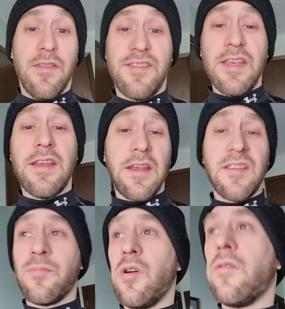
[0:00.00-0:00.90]
The
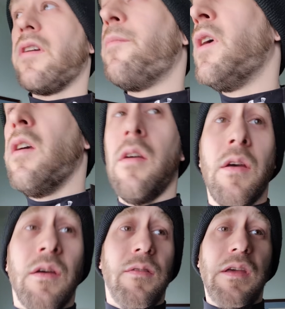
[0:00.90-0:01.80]
CNS program,
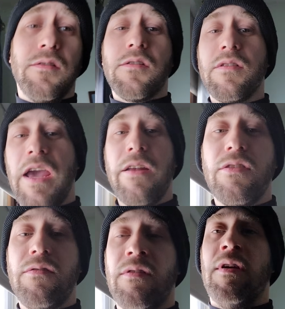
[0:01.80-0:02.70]
they literally had
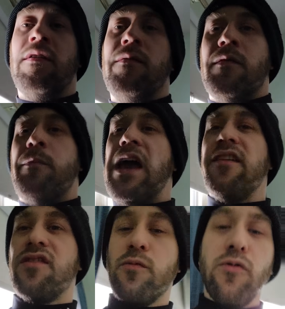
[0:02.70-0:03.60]
to
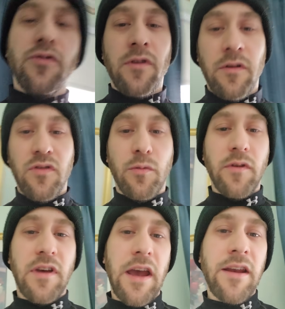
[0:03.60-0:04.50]
pass a rule to
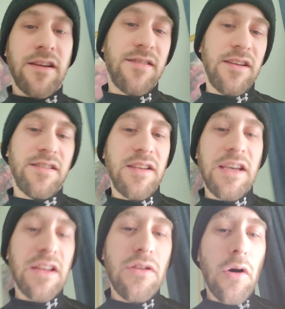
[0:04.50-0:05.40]
where the
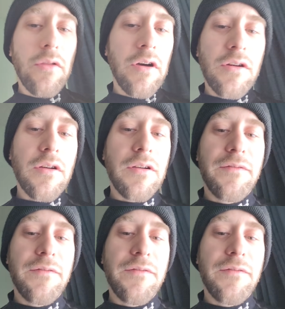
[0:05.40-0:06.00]
NFCC can no longer